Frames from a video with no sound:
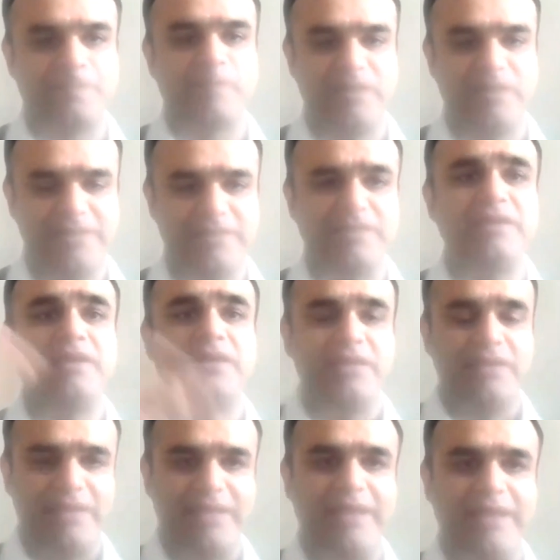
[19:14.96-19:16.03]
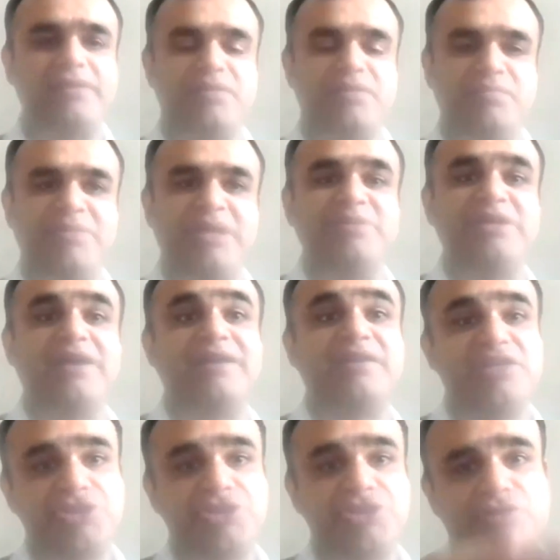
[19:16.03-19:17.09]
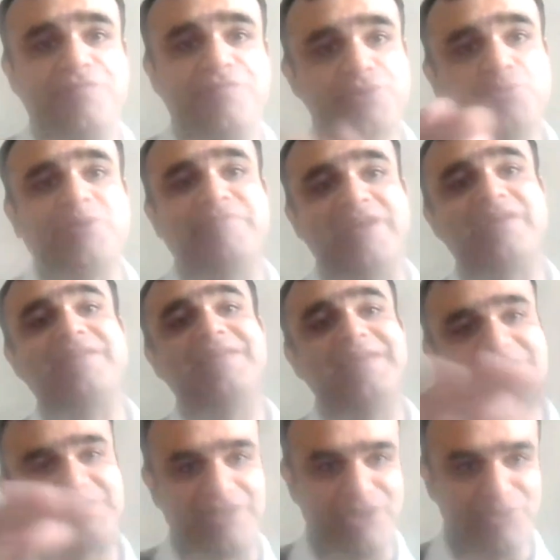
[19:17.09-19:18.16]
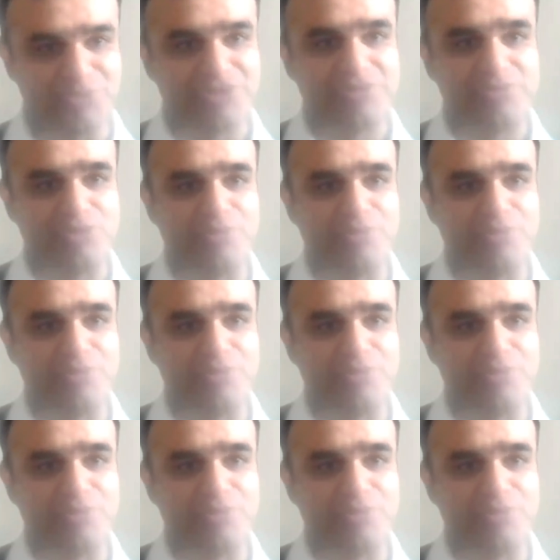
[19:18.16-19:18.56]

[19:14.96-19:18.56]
right? And maybe addition of new inventory has reduced.